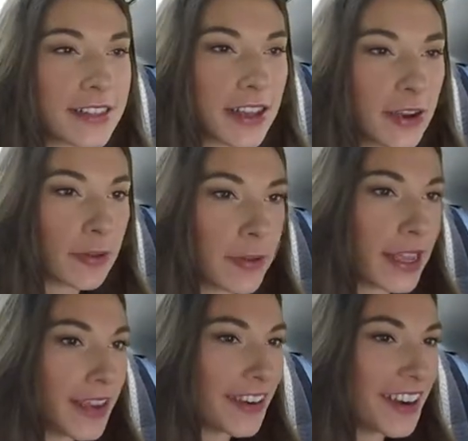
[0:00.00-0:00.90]
So
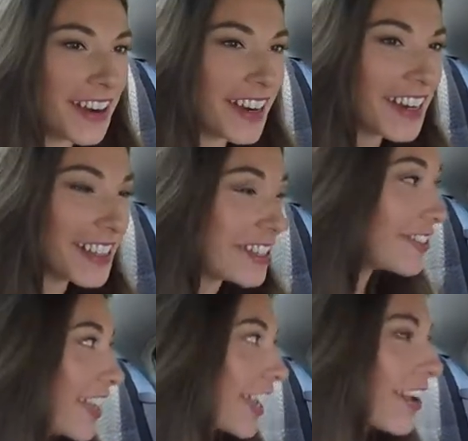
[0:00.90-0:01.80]
we are
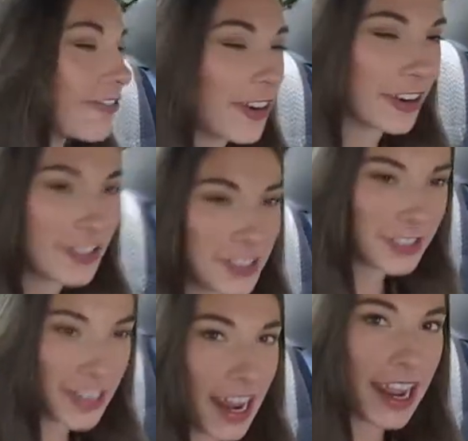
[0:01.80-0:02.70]
doing a photo
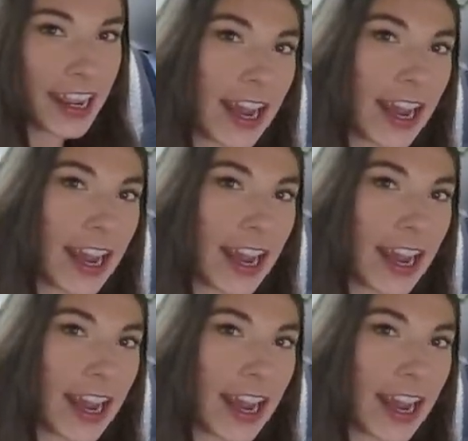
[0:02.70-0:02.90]
shoot today